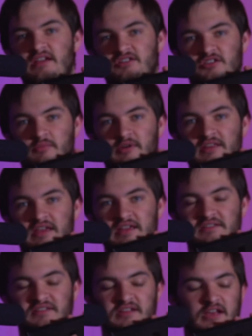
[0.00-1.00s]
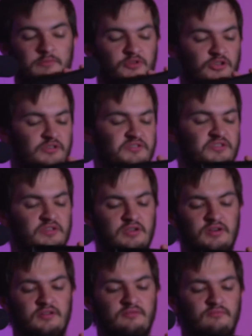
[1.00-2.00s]
HDMI and the AC adapter goes in
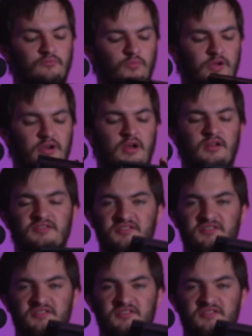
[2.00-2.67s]
there and whatnot.